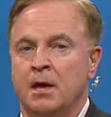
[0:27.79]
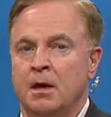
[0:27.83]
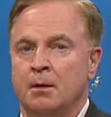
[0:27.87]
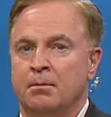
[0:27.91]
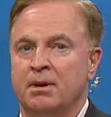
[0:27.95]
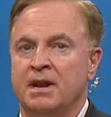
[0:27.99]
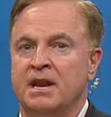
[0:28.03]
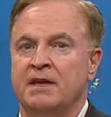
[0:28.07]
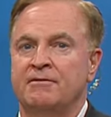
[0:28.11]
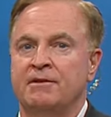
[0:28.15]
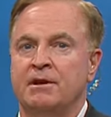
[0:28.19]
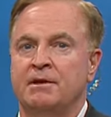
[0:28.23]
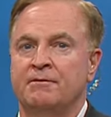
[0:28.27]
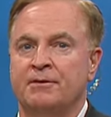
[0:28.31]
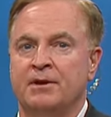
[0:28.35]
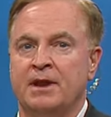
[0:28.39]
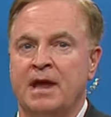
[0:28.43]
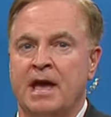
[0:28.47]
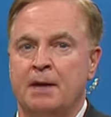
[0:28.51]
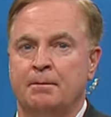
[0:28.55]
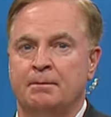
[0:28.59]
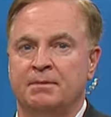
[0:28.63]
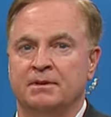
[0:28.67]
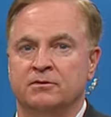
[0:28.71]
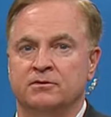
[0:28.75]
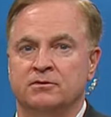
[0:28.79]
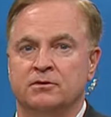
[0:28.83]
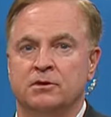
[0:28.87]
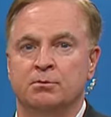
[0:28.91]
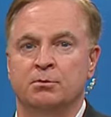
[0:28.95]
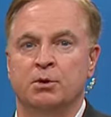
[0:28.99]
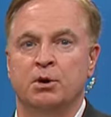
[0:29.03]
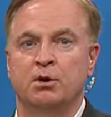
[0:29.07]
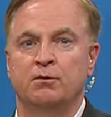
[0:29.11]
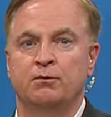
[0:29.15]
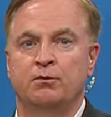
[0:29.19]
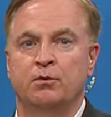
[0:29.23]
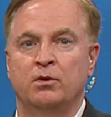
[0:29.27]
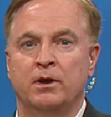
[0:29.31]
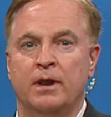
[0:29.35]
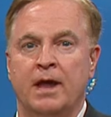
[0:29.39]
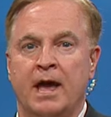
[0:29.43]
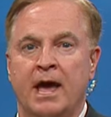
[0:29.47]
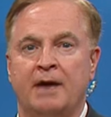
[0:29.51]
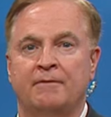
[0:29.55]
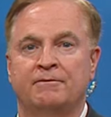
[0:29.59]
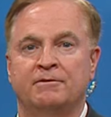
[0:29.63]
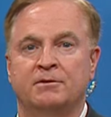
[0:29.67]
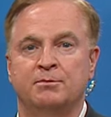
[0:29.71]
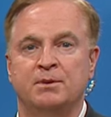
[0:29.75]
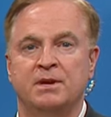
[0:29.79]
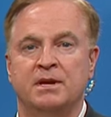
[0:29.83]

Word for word: But even if it happens, the move would have to